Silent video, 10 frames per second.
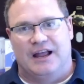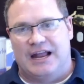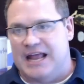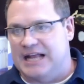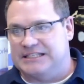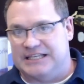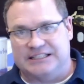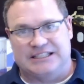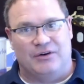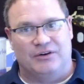and then
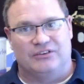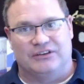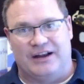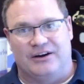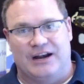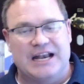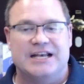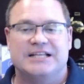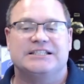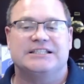6 hours later, and then
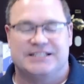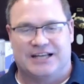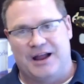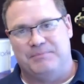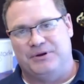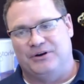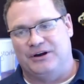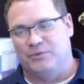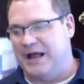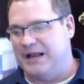this is the time
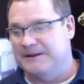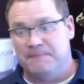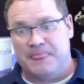period when